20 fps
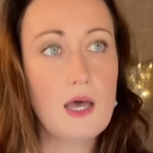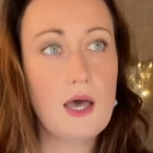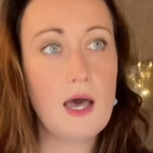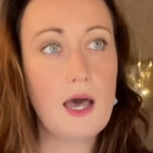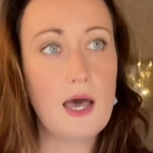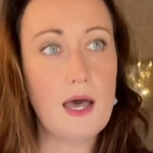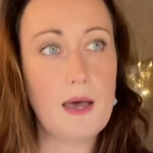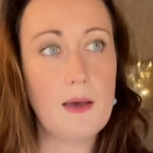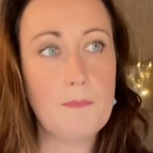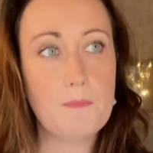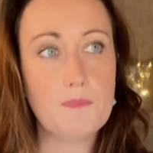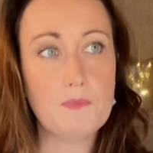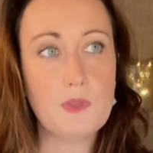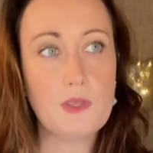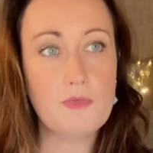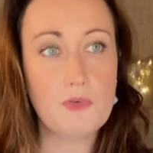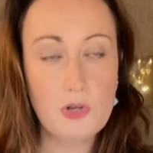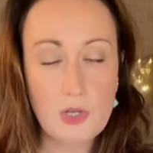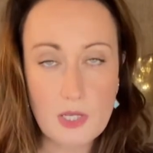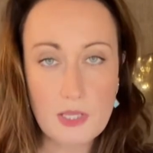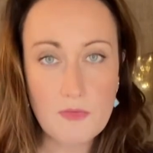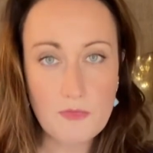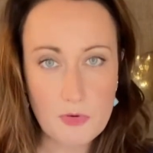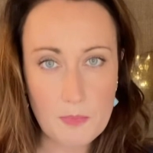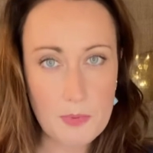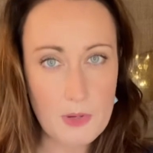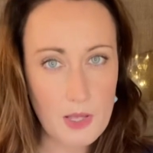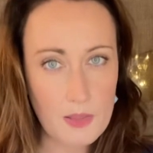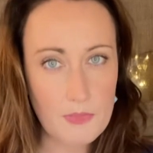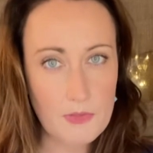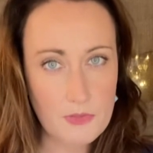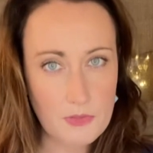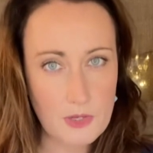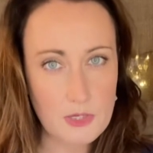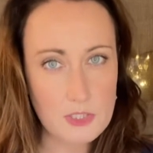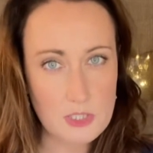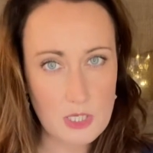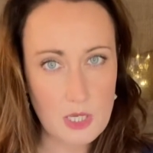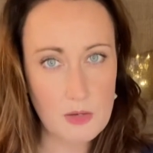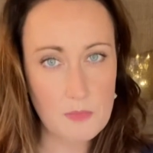If you're looking for a plant that's going
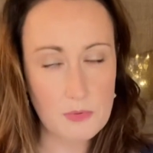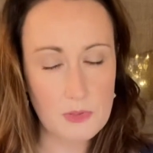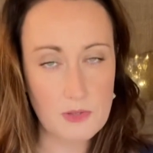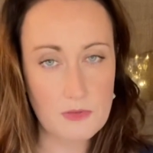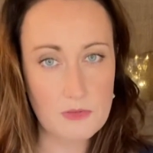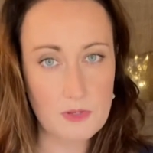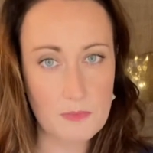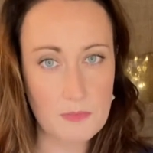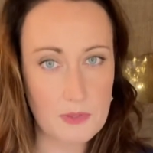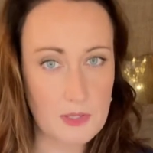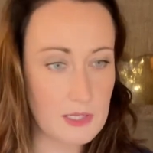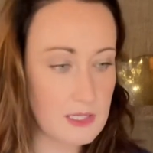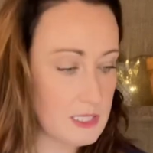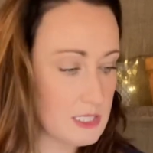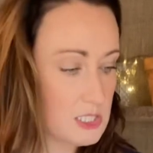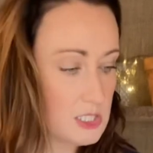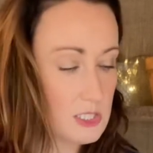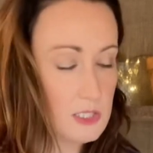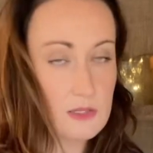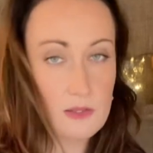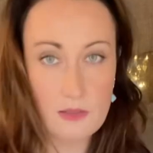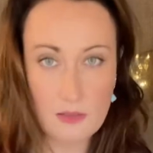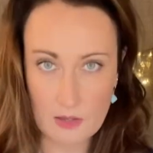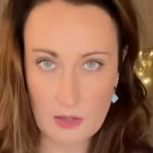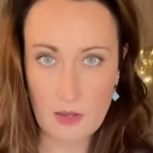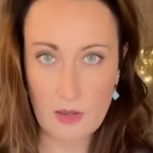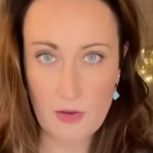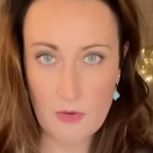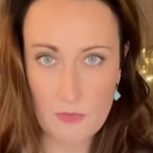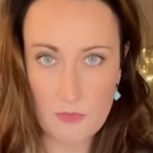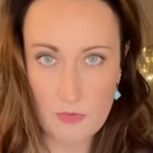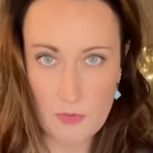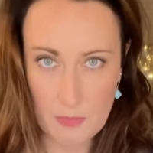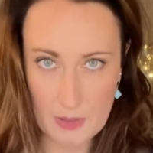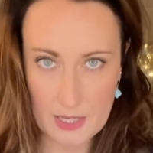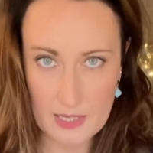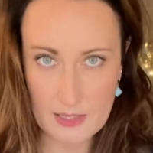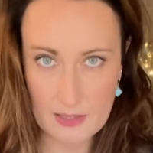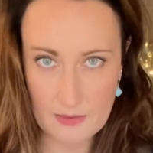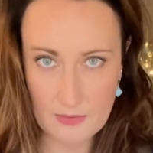to cope with those types of conditions,
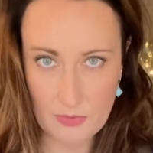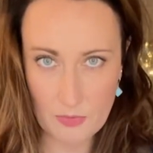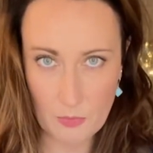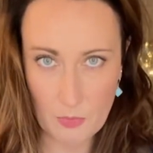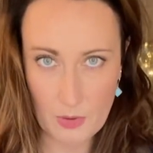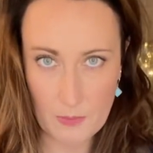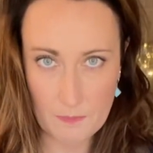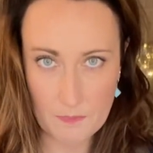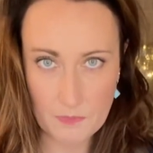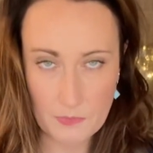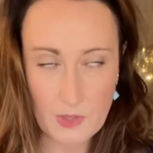Rudbeckia is the one.